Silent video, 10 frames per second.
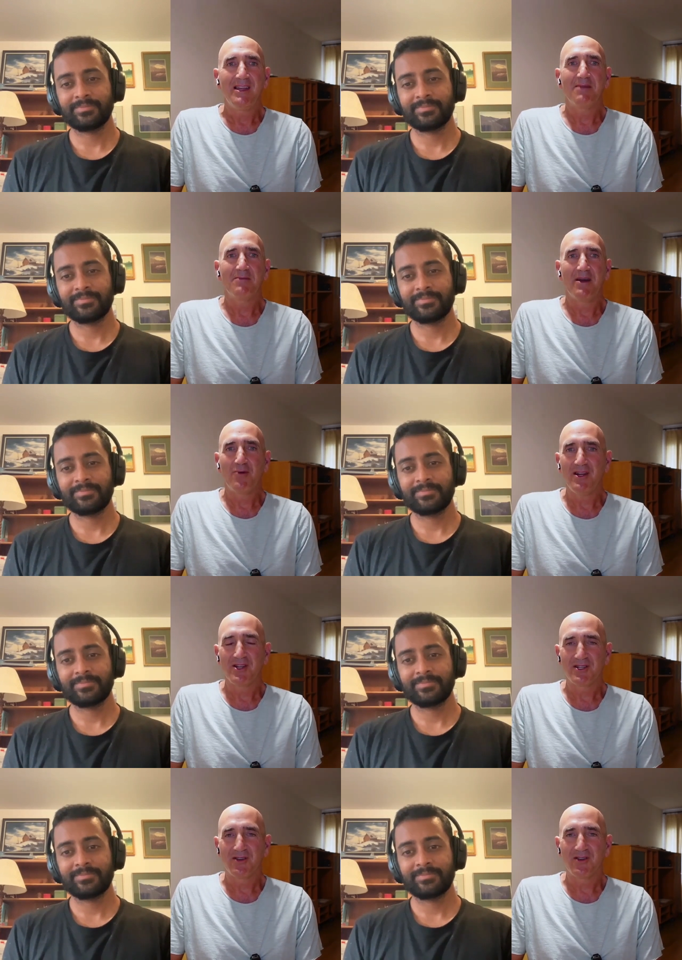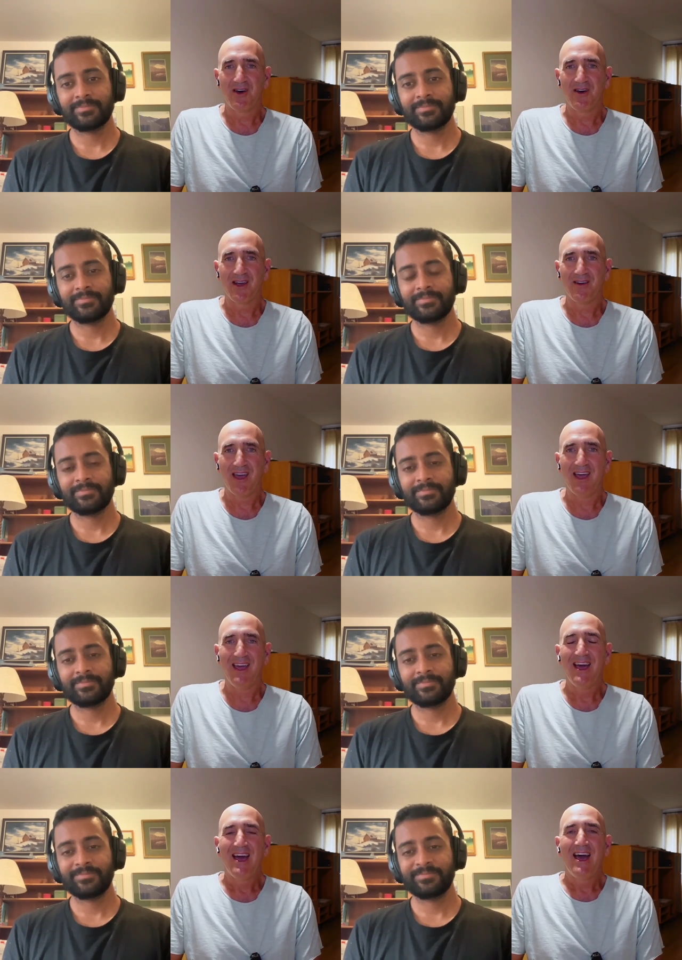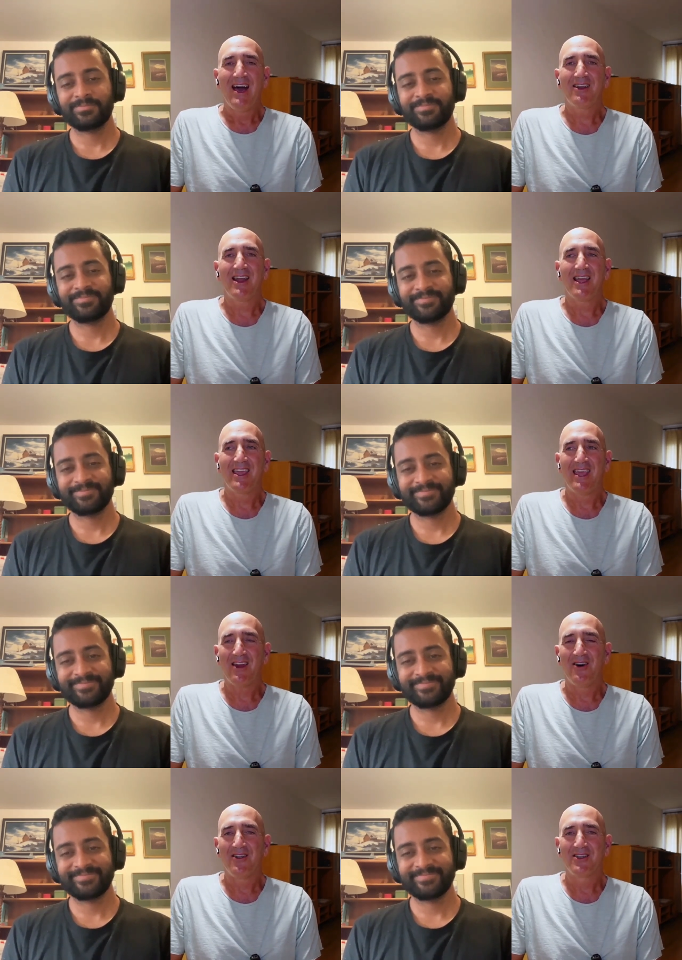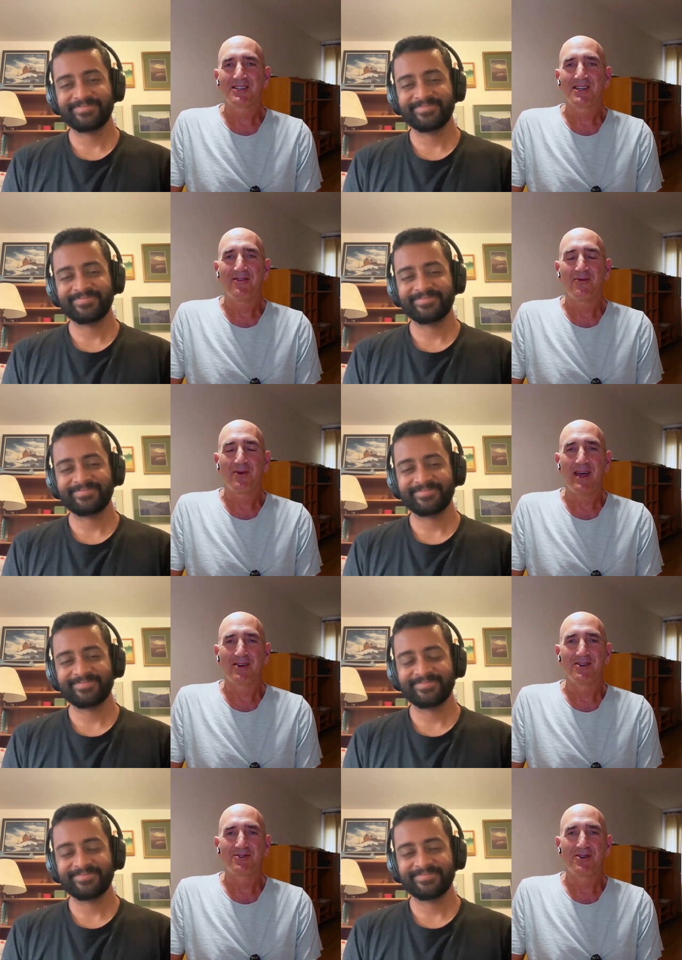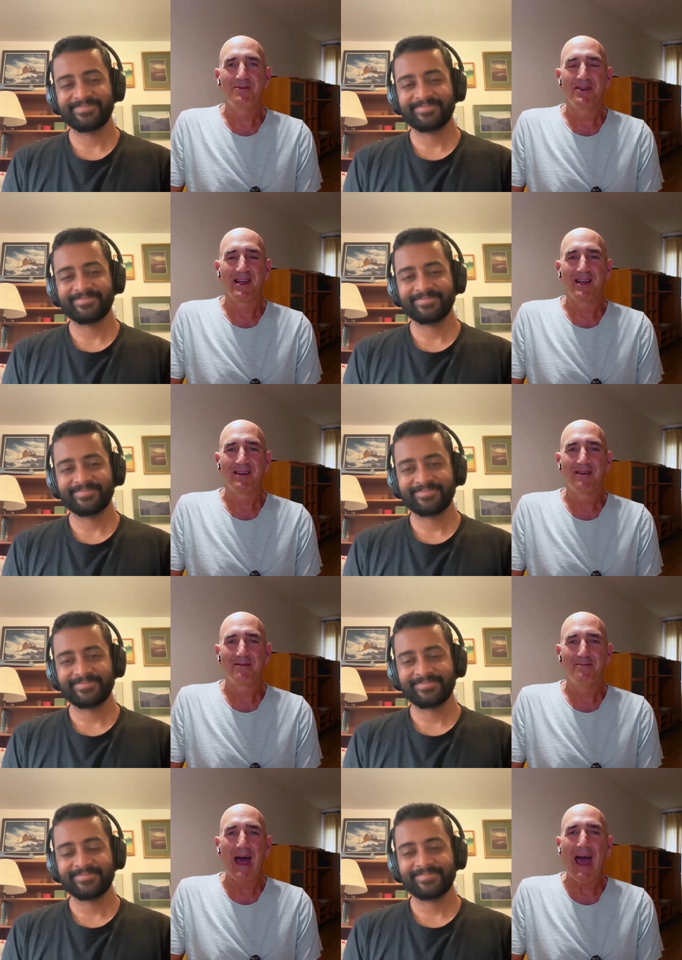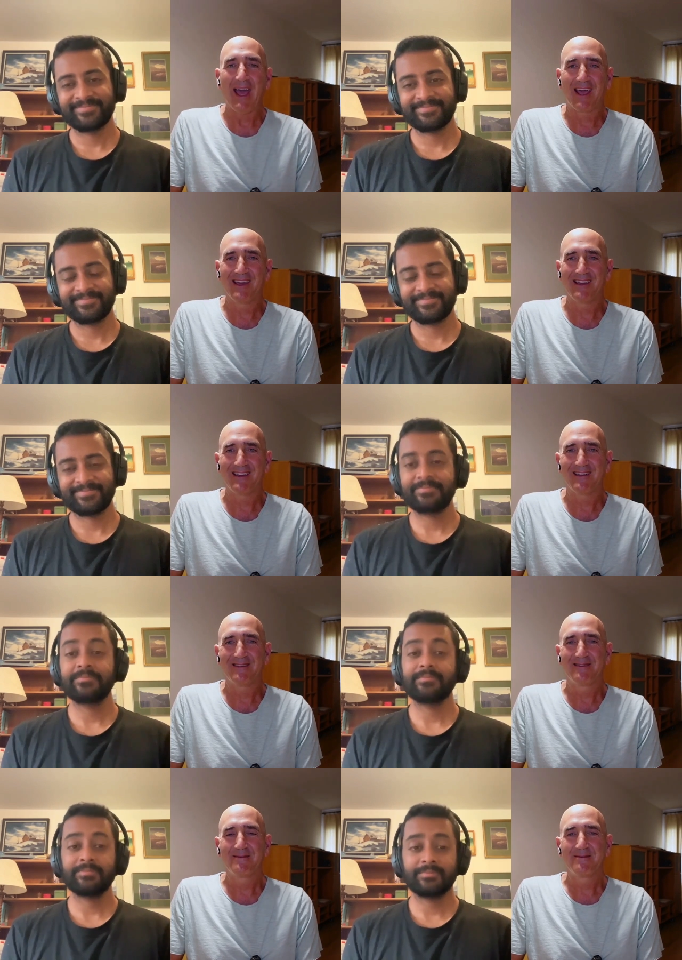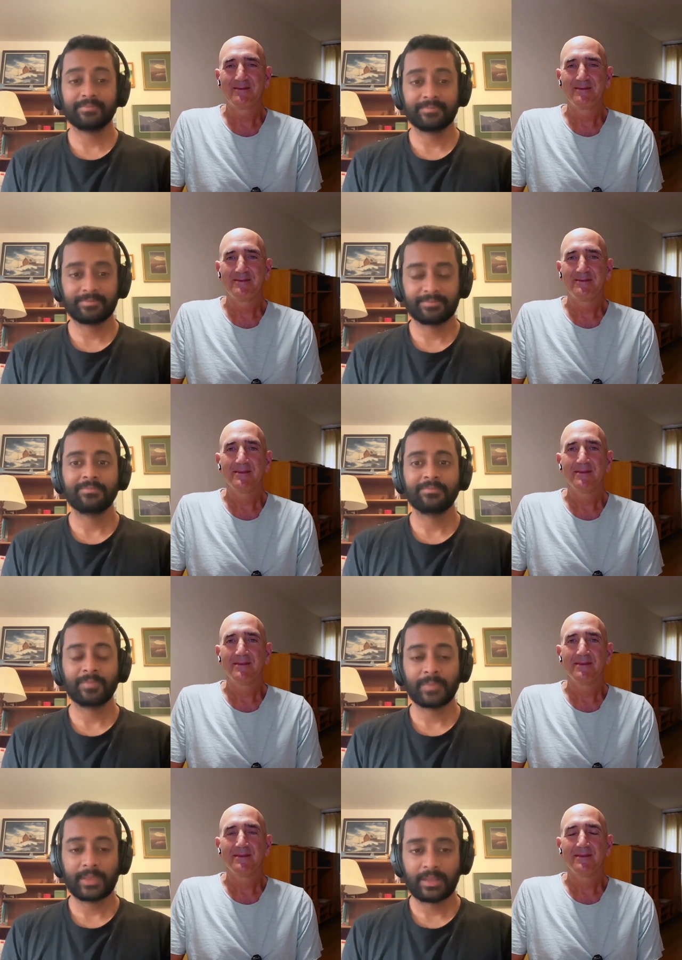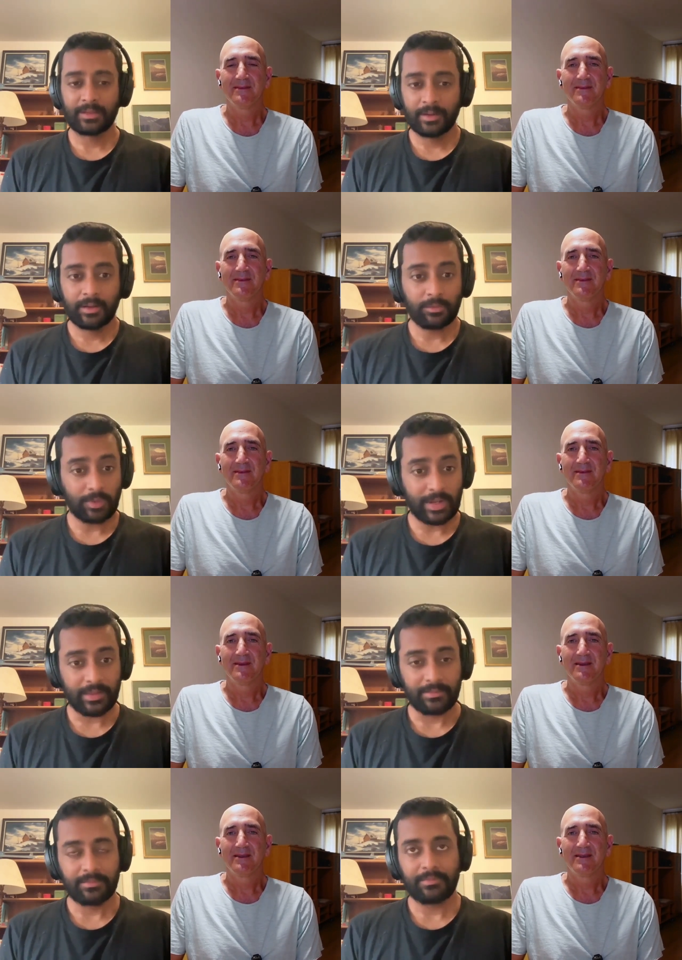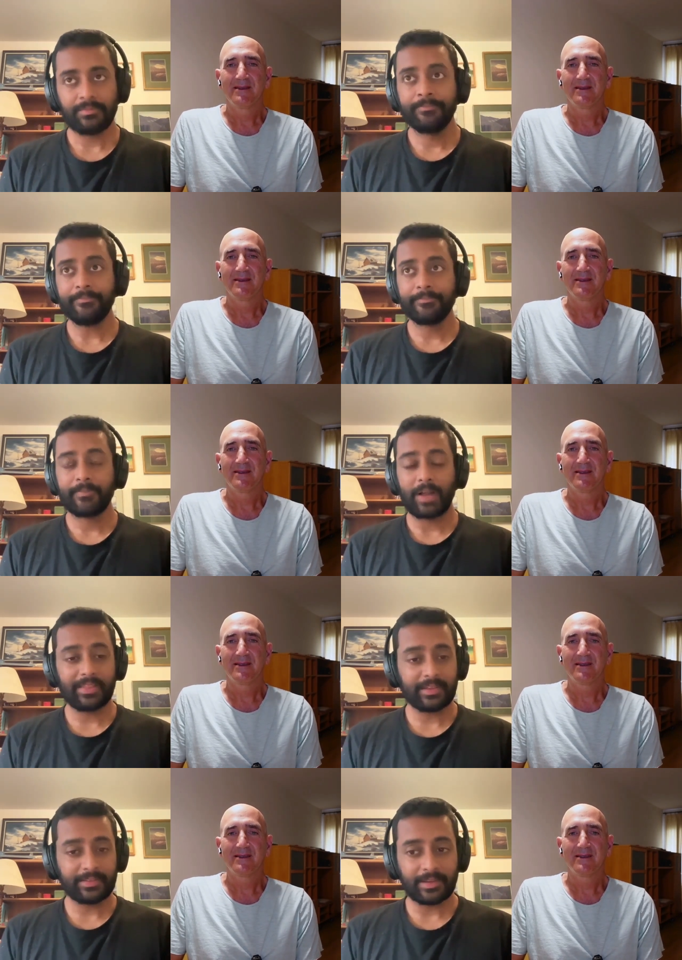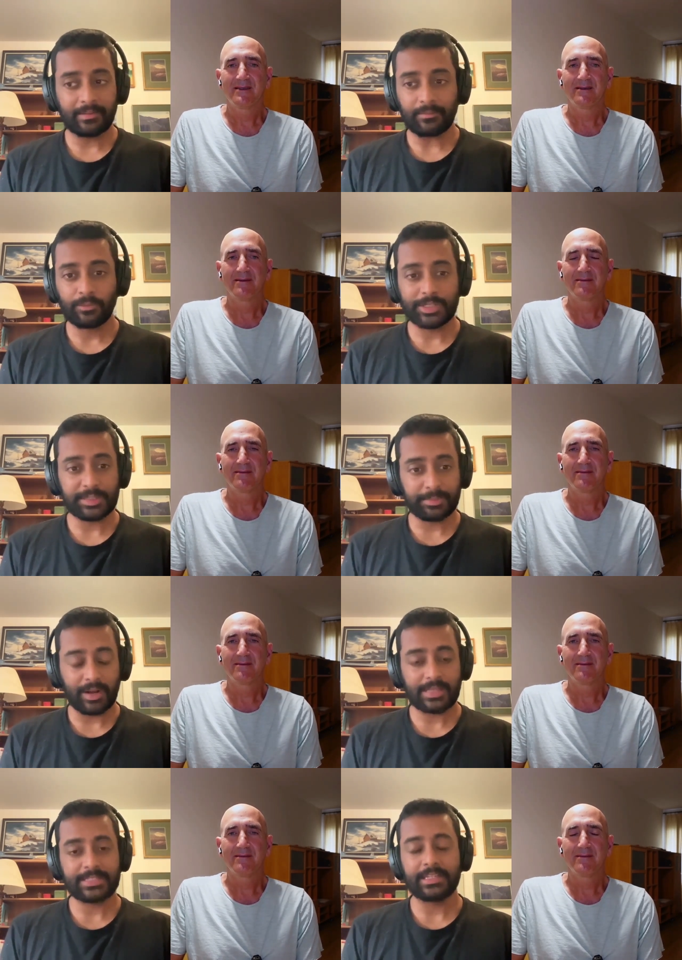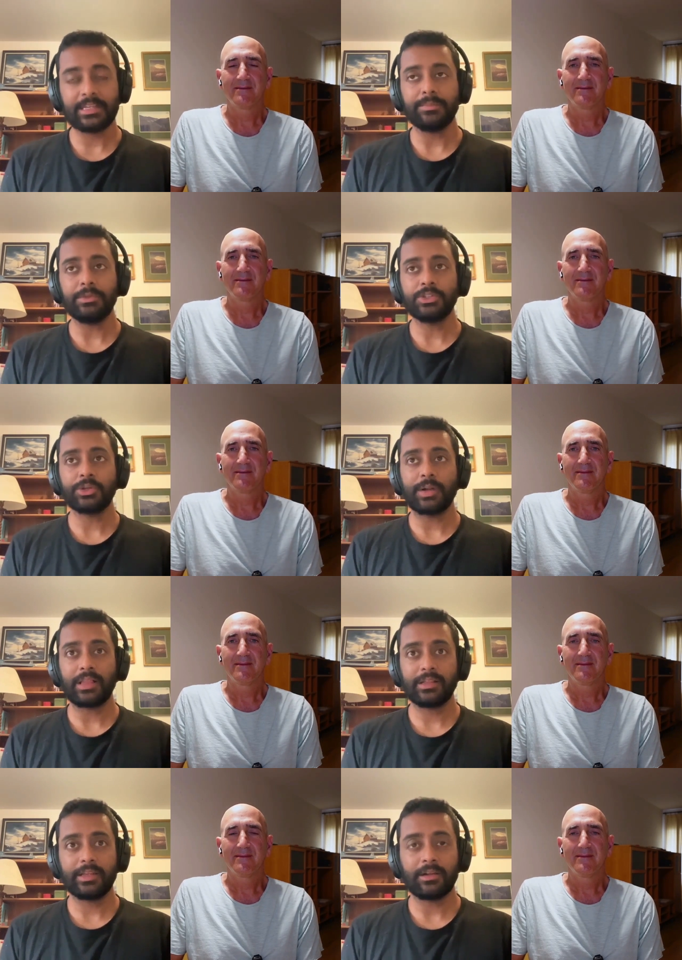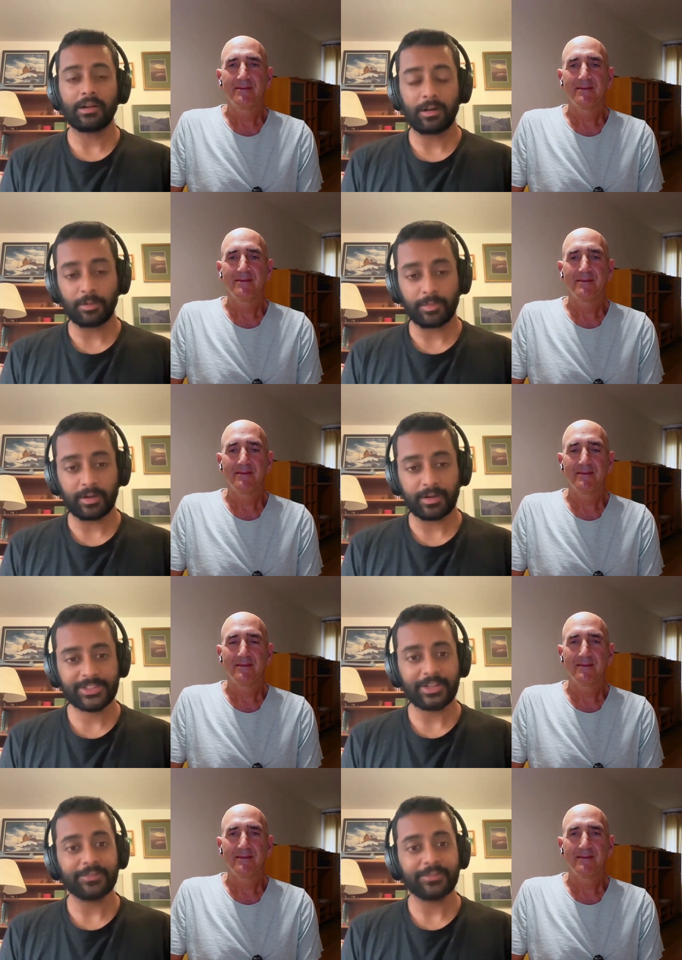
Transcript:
Speaker 1: my brain is still going okay how can i get all this stuff without contributing back
Speaker 2: mm. right i think that reciprocity and mutuality are hallmarks